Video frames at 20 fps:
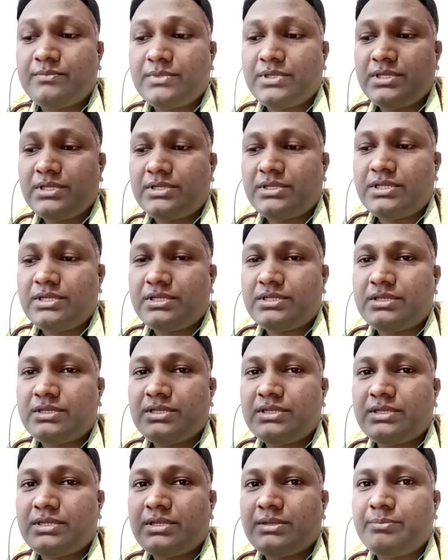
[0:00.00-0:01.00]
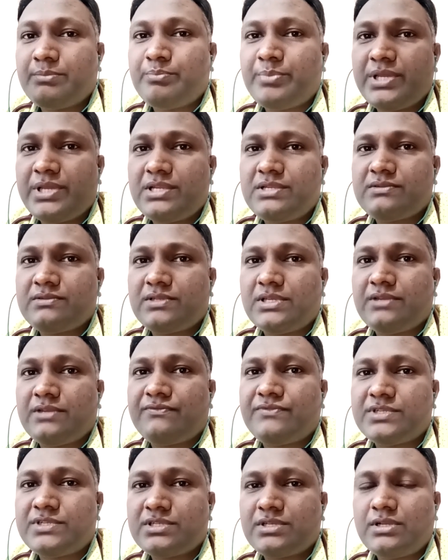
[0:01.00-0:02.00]
it impairs their
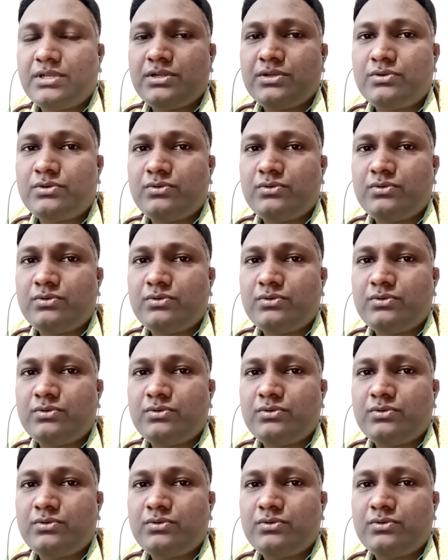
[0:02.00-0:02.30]
physical